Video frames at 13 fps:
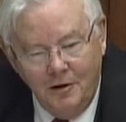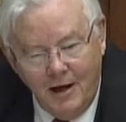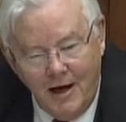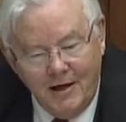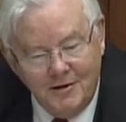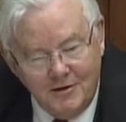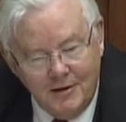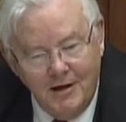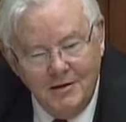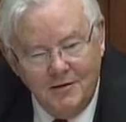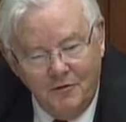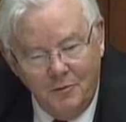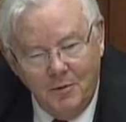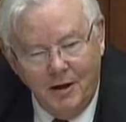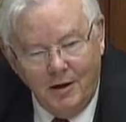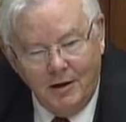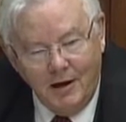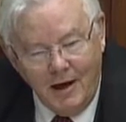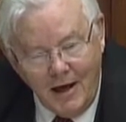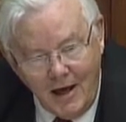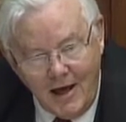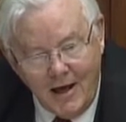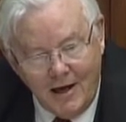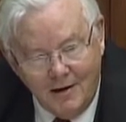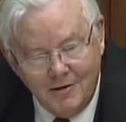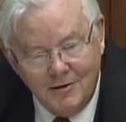United States of America
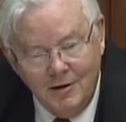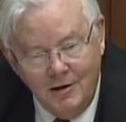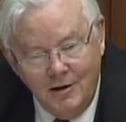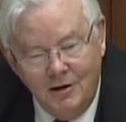has